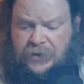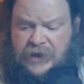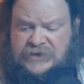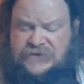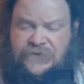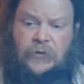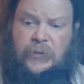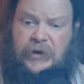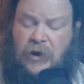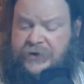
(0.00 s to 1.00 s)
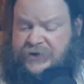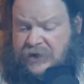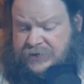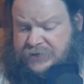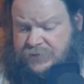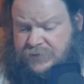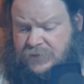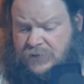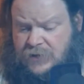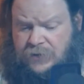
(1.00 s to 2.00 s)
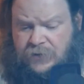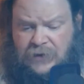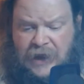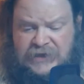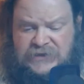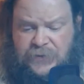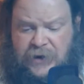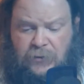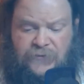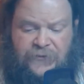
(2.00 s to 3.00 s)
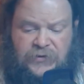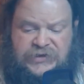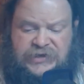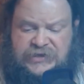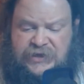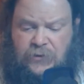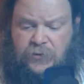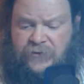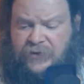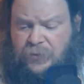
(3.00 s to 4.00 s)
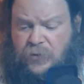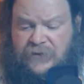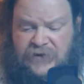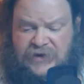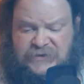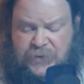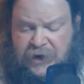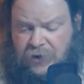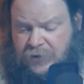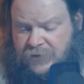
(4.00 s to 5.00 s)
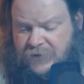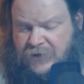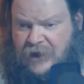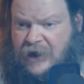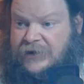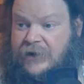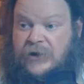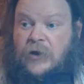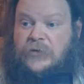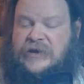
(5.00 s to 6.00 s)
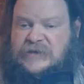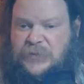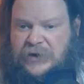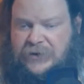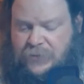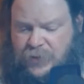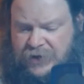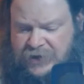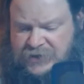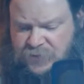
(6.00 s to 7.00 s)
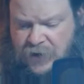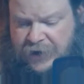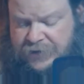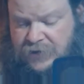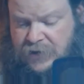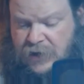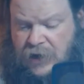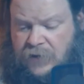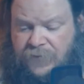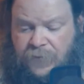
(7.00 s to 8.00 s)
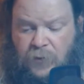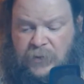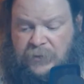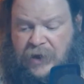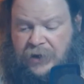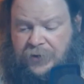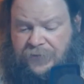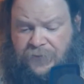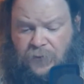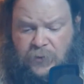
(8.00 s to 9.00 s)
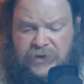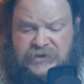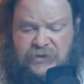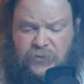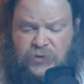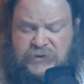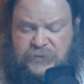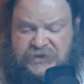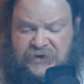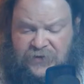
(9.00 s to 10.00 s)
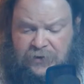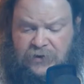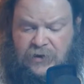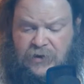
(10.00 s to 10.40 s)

thence form and content. The last pair reverses the order of the previous pair. I didn't know this, but he's right. In form and matter, form is the more specific,